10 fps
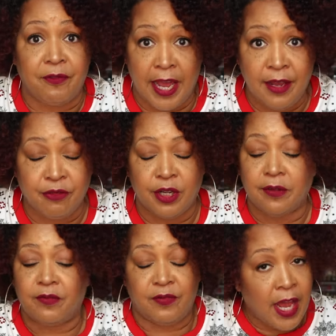
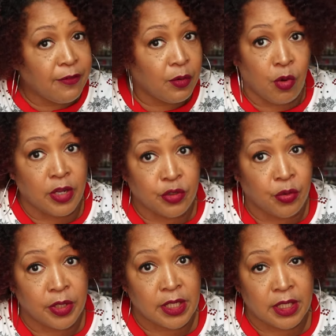favorite, favorite ones
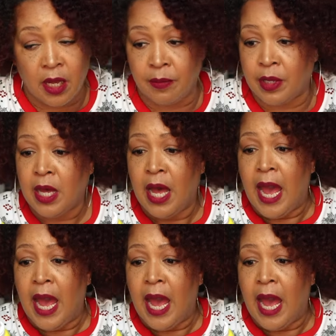during the summer.